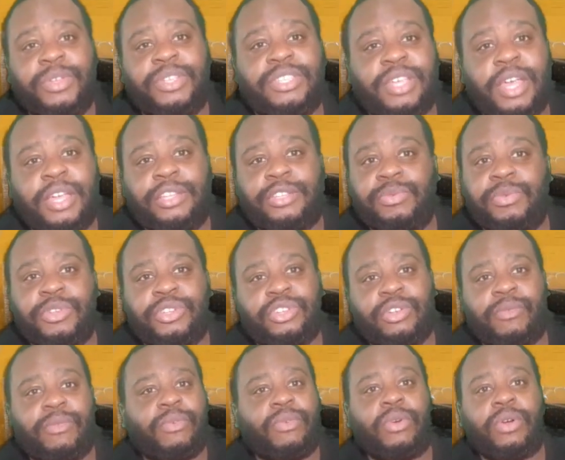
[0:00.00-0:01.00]
we say to
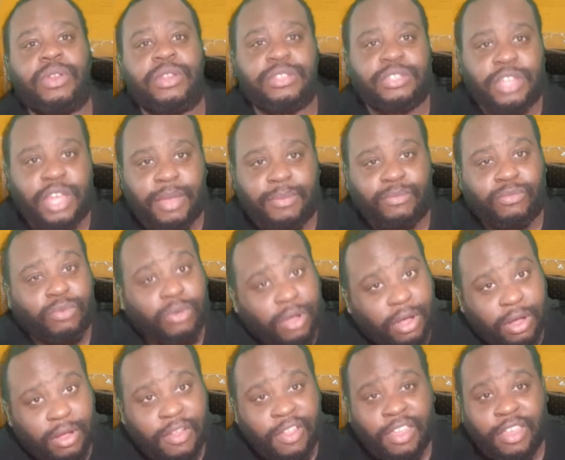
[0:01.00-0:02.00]
each other all the time.
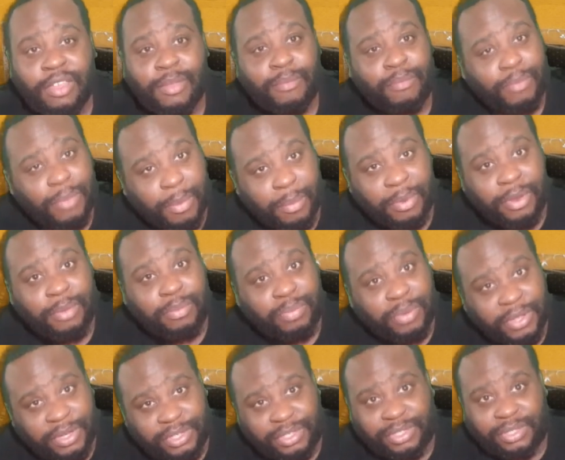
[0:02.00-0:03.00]
Right. Remember the
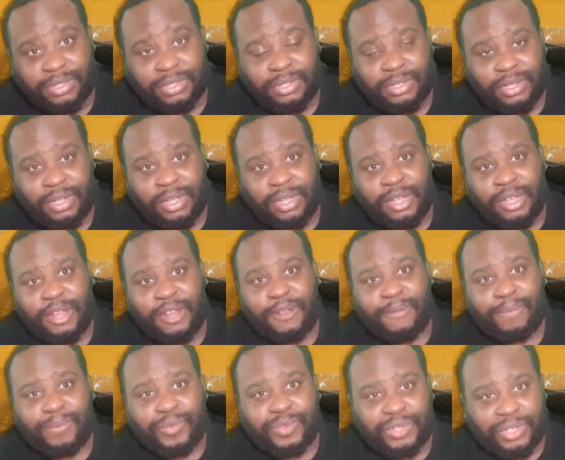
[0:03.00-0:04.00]
pictures.
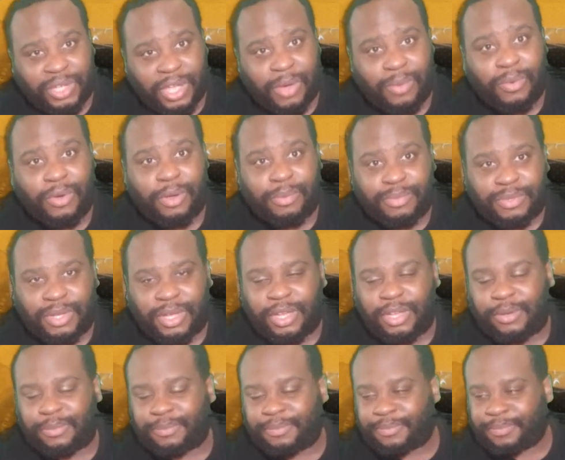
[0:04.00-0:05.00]
Do you get what I'm
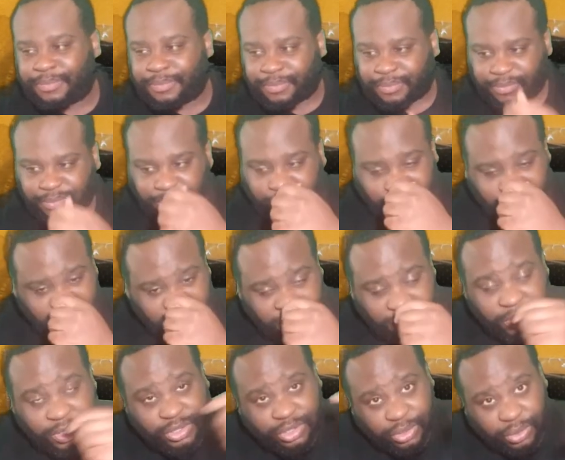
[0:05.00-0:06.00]
saying?
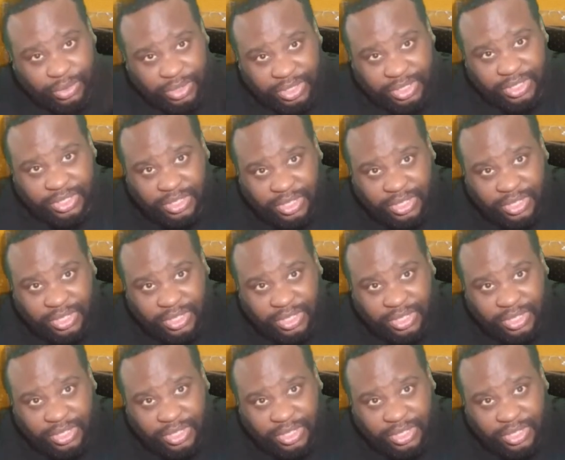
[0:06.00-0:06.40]
To this